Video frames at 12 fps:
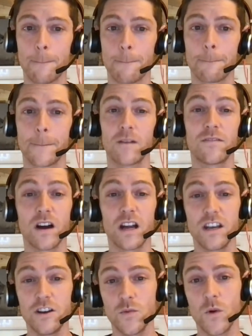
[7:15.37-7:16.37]
and find
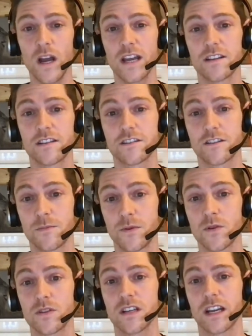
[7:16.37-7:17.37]
new ways to
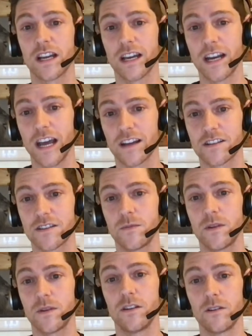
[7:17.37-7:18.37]
support and connect with
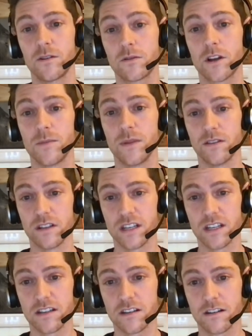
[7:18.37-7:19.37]
their loyal
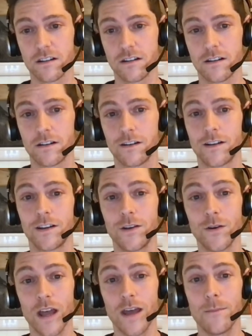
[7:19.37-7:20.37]
communities. You'll
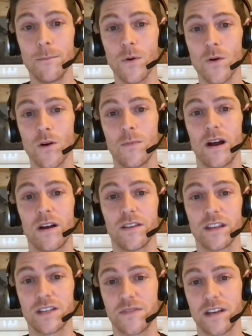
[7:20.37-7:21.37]
hear more about
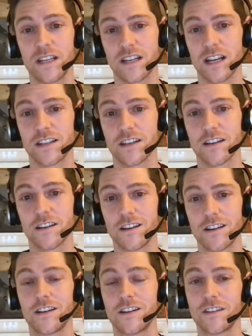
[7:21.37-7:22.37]
these feats later,
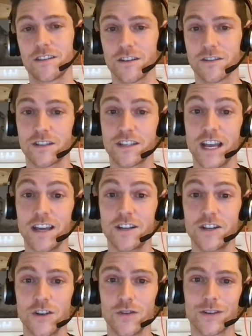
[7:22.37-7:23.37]
so stay
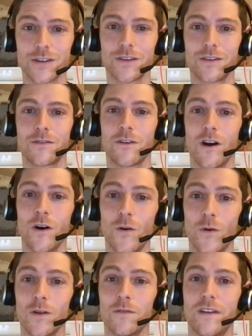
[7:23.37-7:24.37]
tuned for our
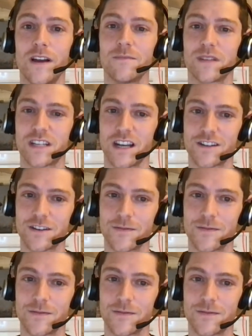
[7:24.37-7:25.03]
Hall of Fame session.